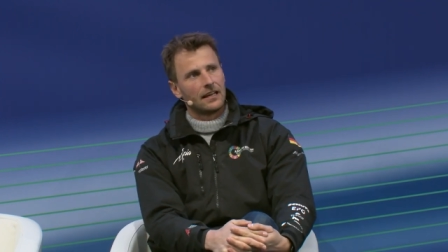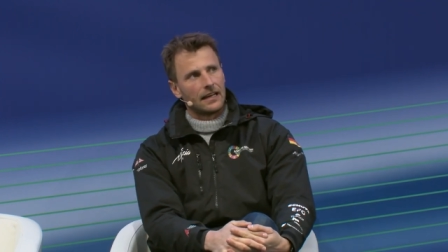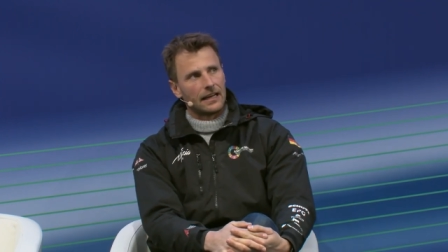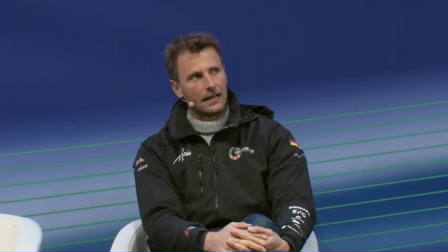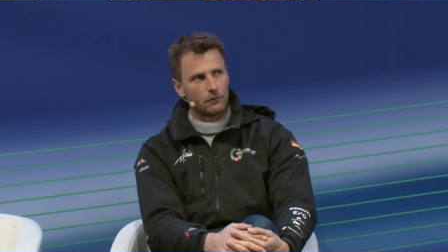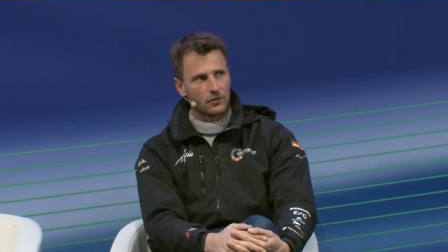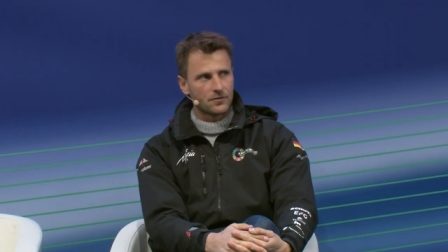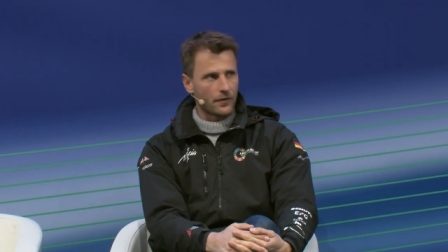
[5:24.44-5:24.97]

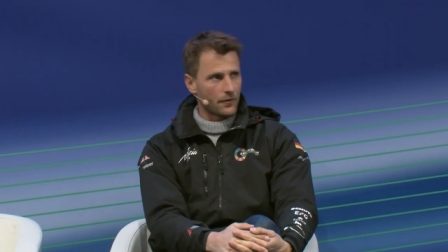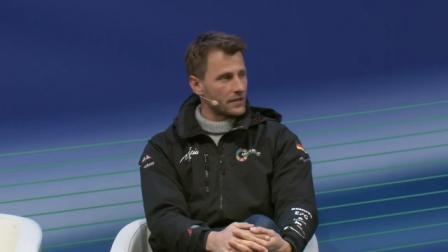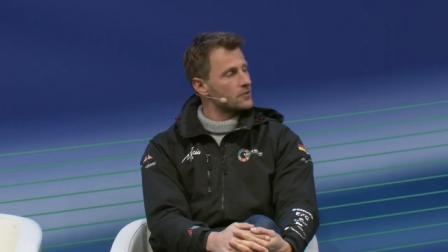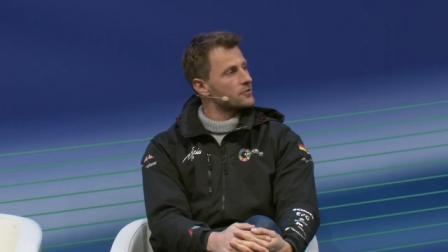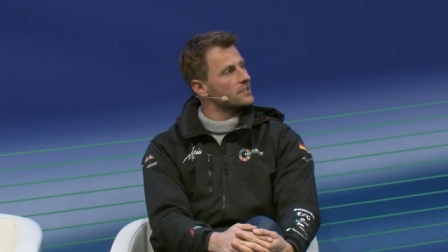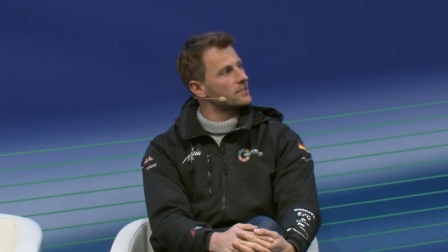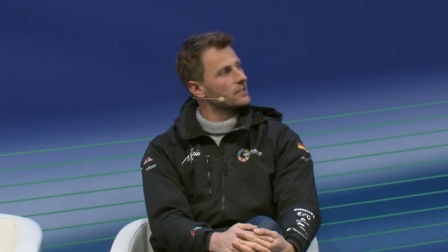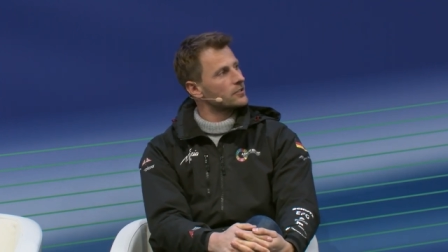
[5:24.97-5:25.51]
it was very
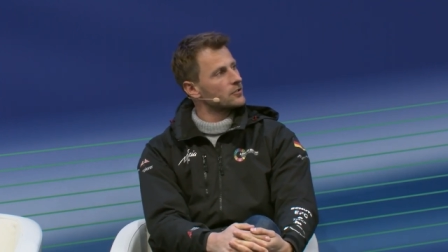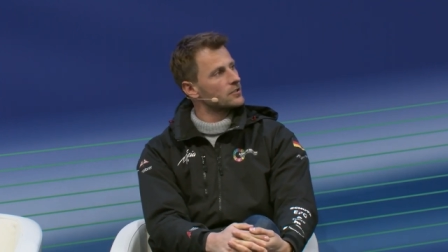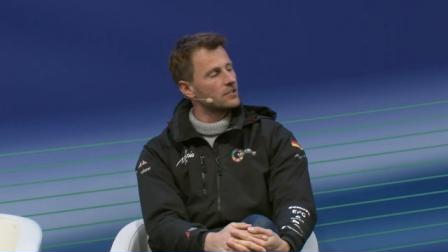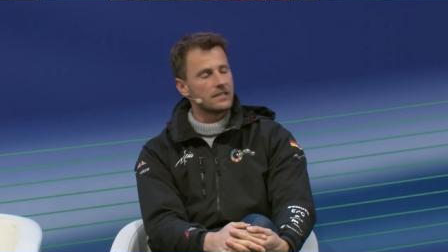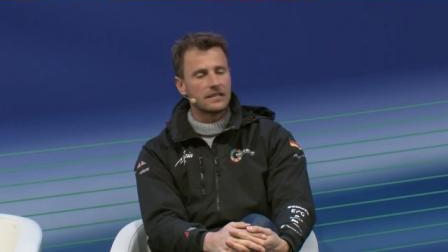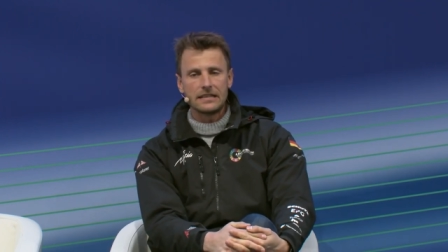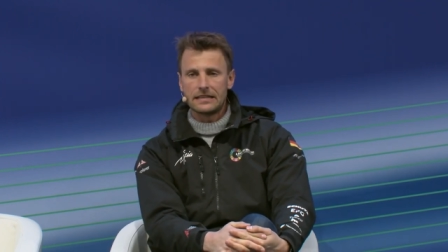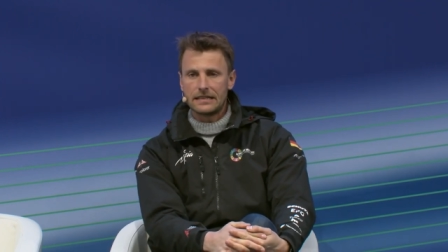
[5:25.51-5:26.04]
interesting to
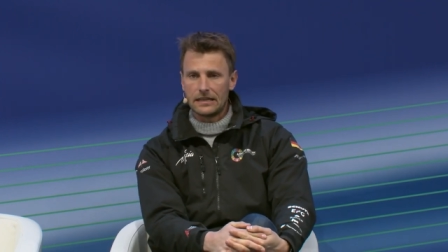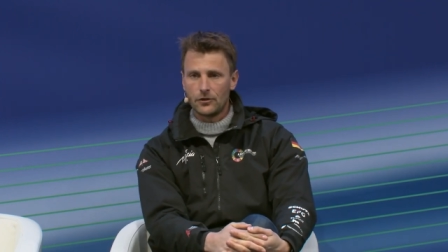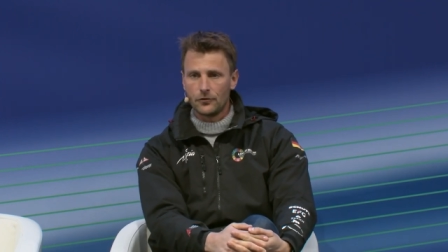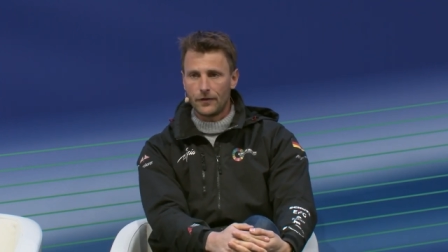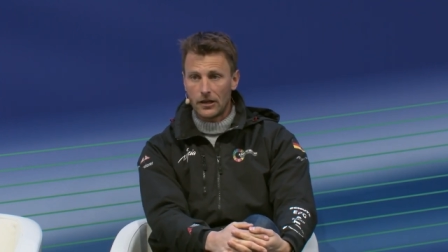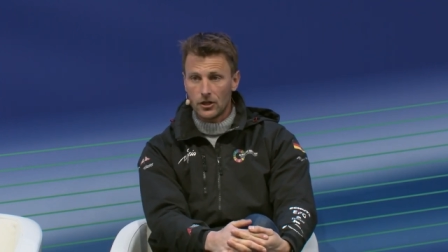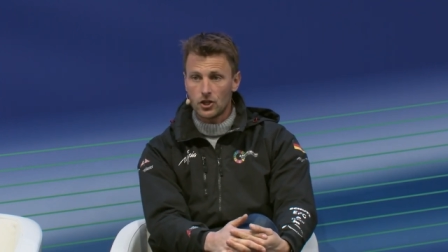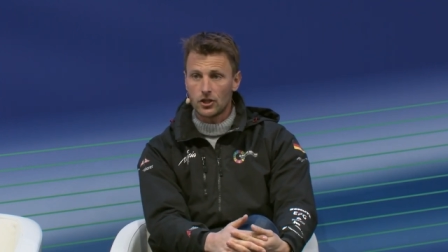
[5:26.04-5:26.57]
see the
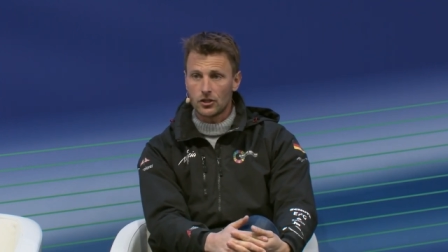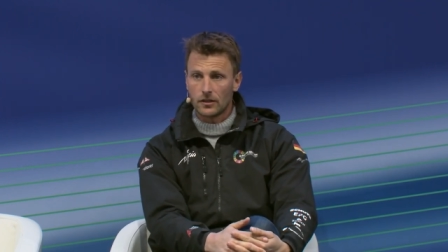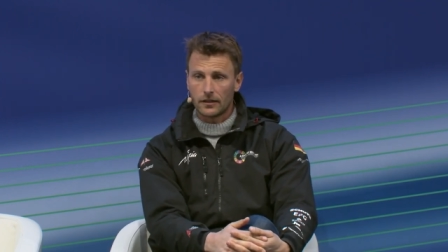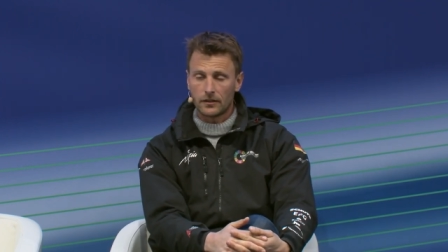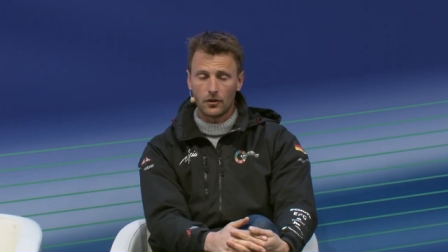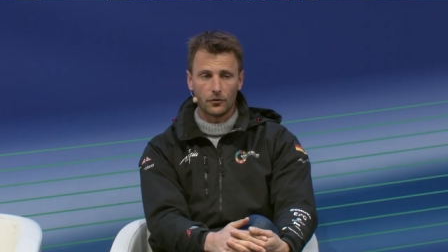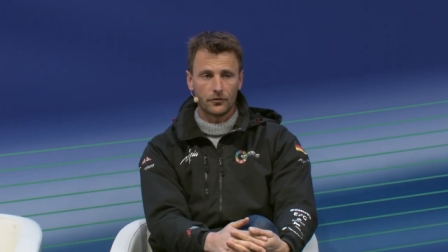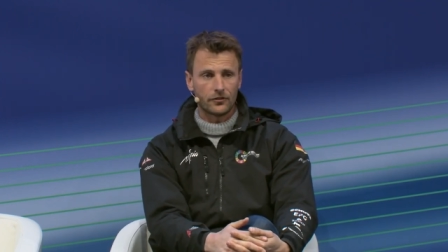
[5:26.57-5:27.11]
innovation that
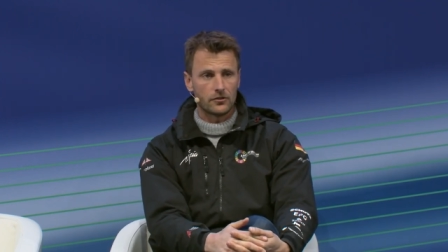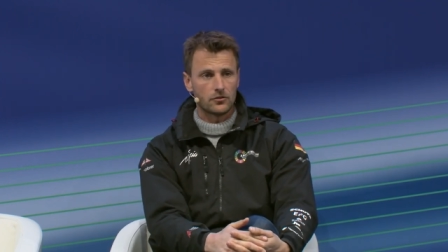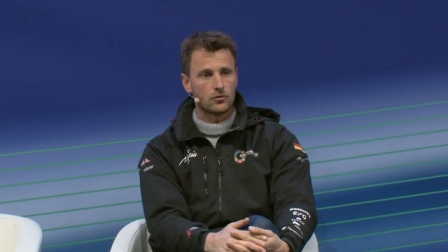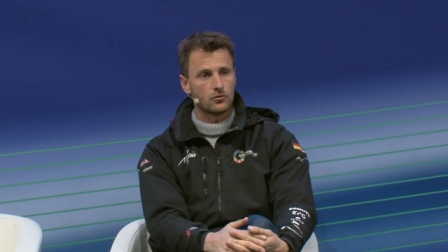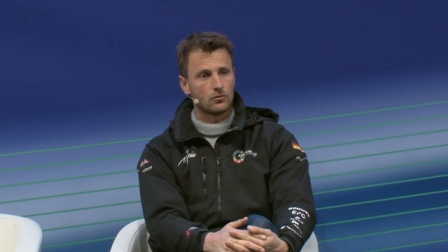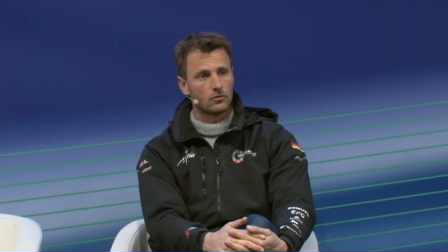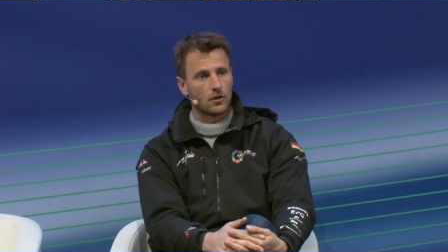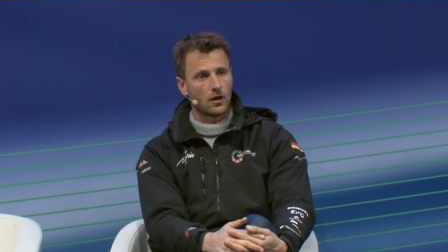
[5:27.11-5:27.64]
goes
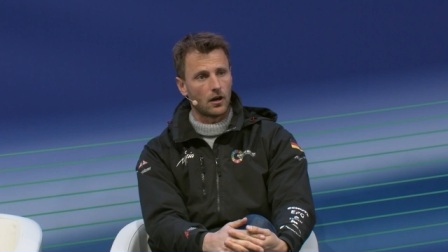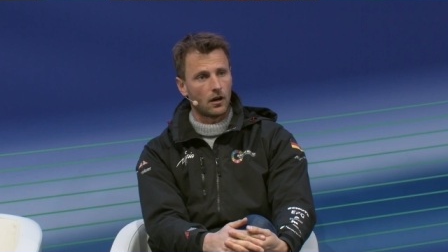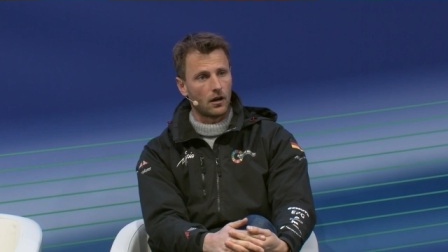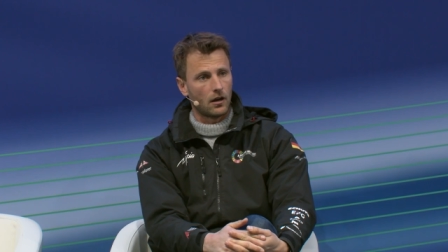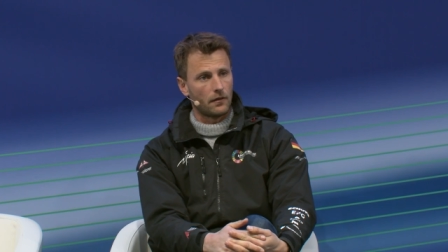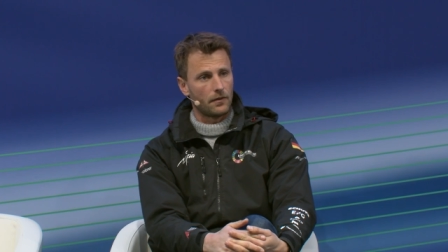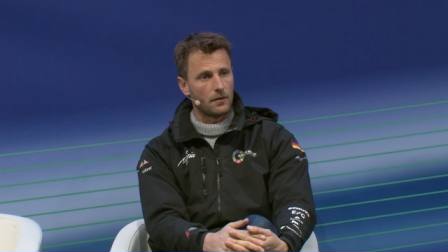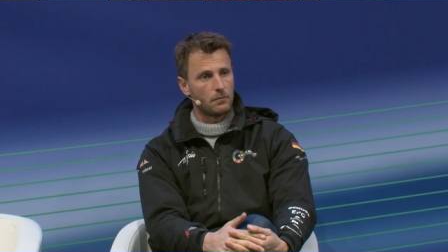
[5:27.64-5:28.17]
into
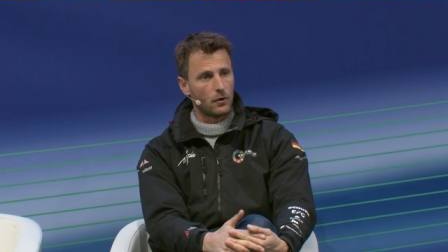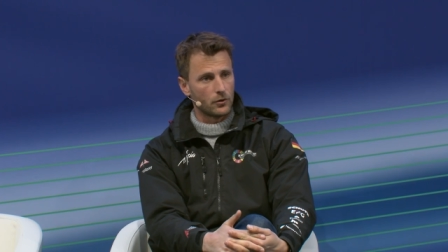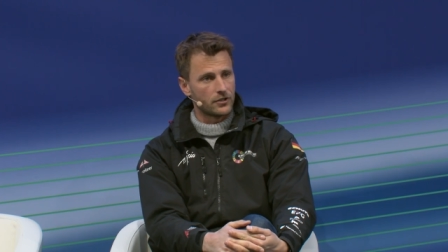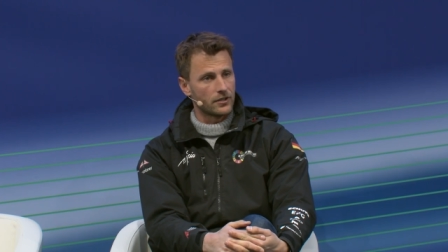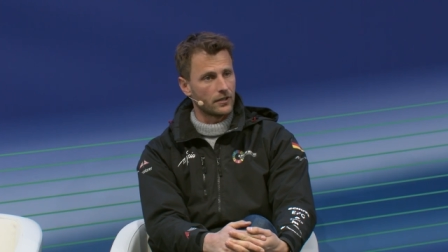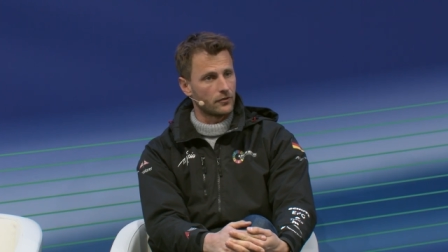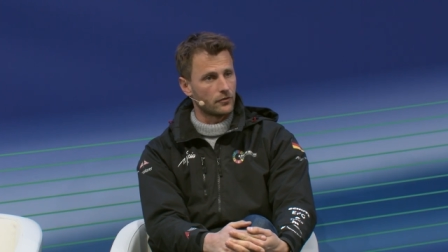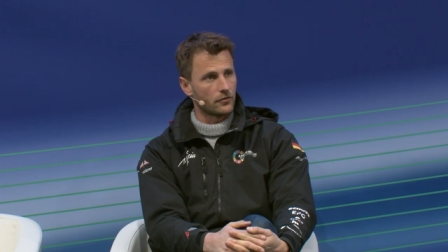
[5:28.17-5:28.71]
uh, the
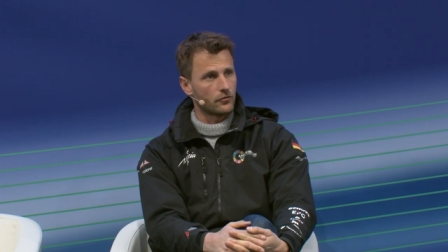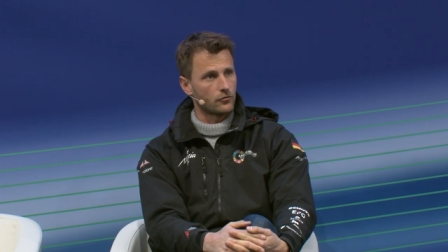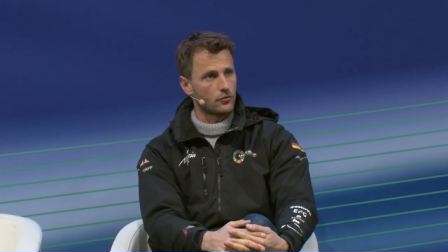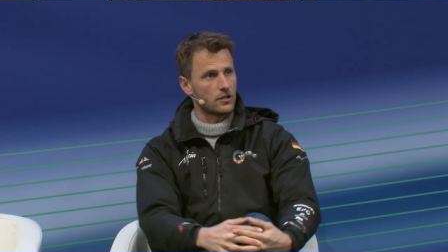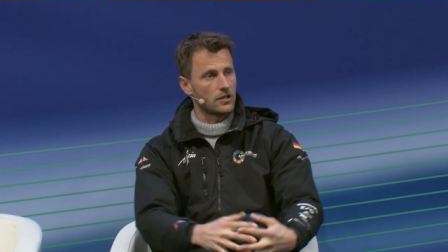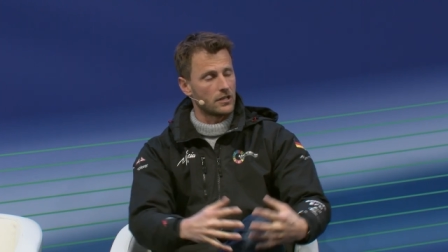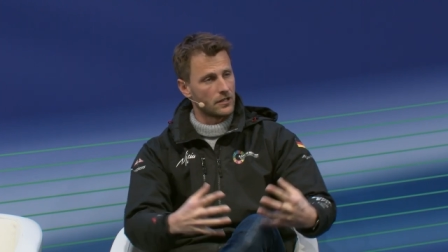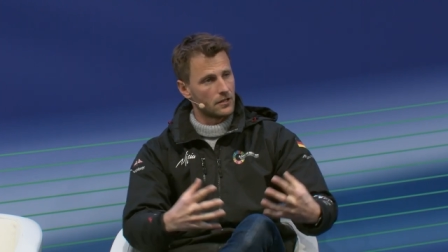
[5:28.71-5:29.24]
boating
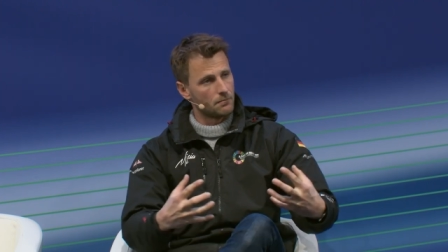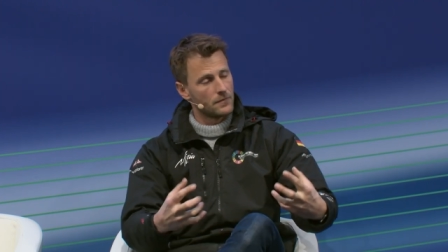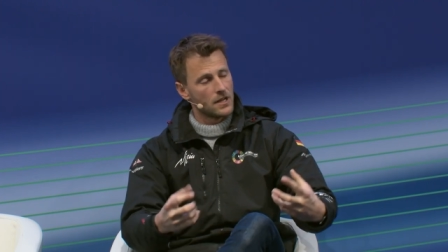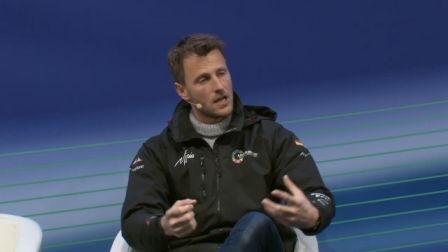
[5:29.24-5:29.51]
industry and the